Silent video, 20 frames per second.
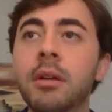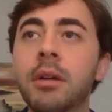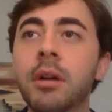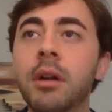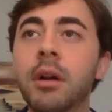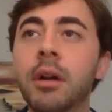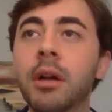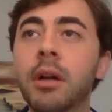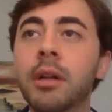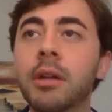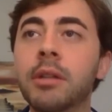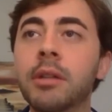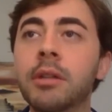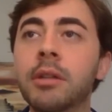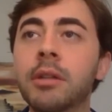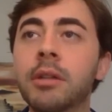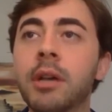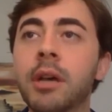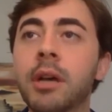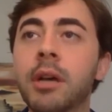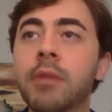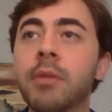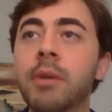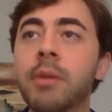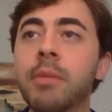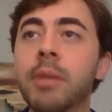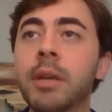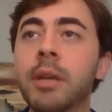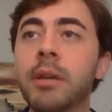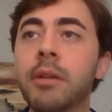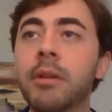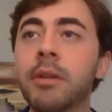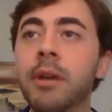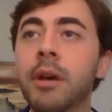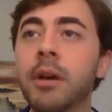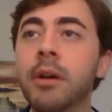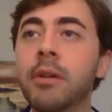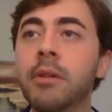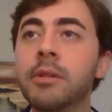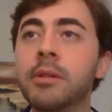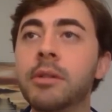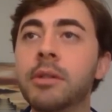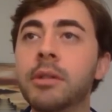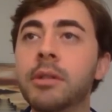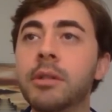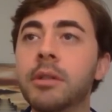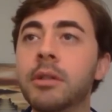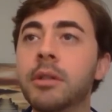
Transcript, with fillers: All right. How do I make you the host?